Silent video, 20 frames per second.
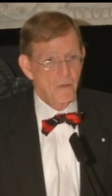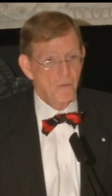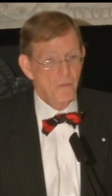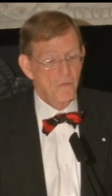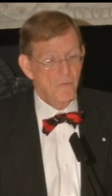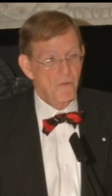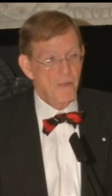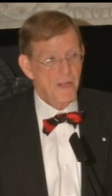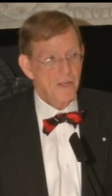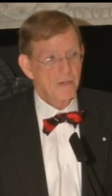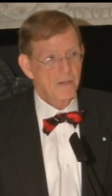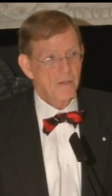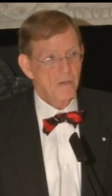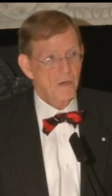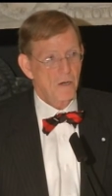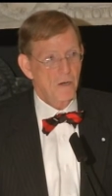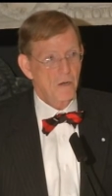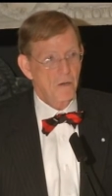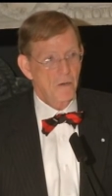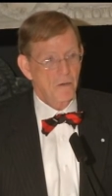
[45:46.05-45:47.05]
the
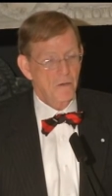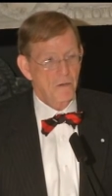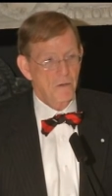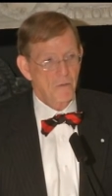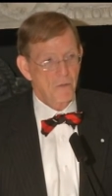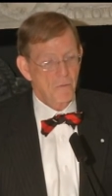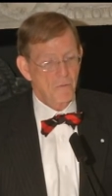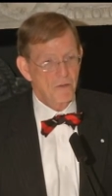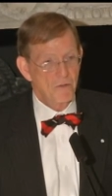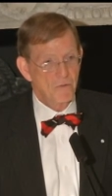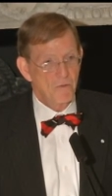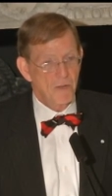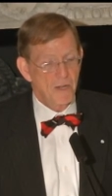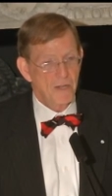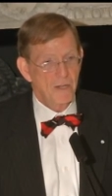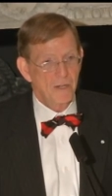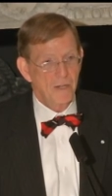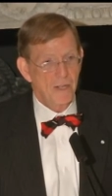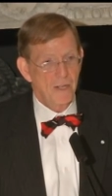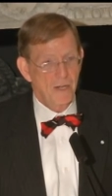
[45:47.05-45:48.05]
vanguard of the
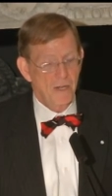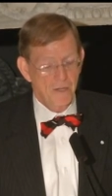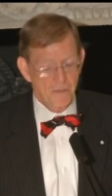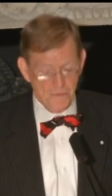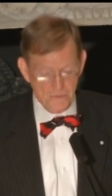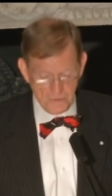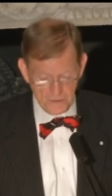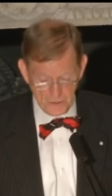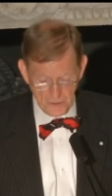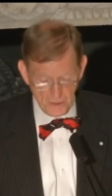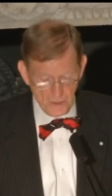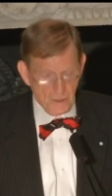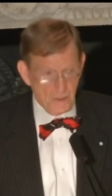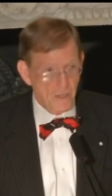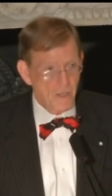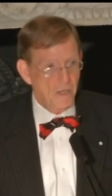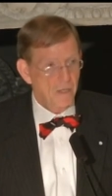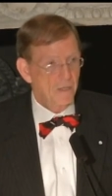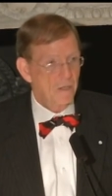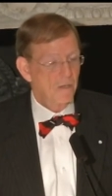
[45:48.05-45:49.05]
revitalized
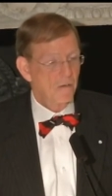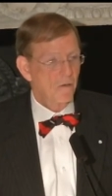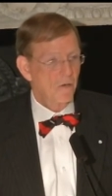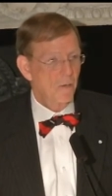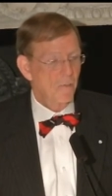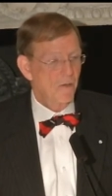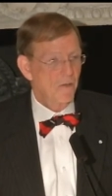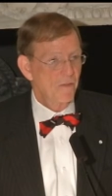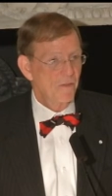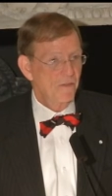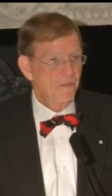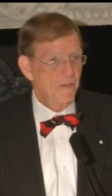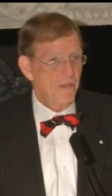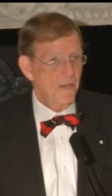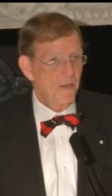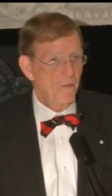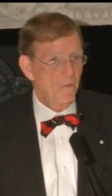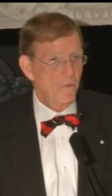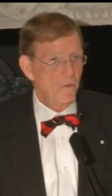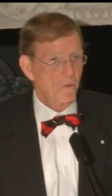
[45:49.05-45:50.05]
Continental Army in the
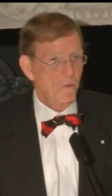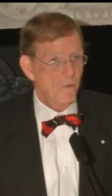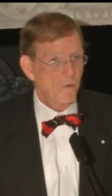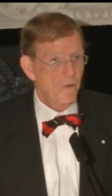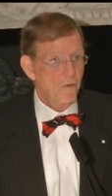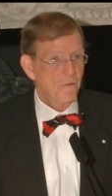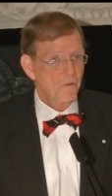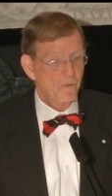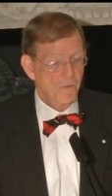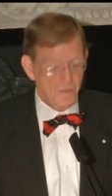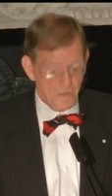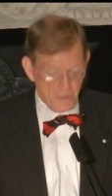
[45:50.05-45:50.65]
South, crossed the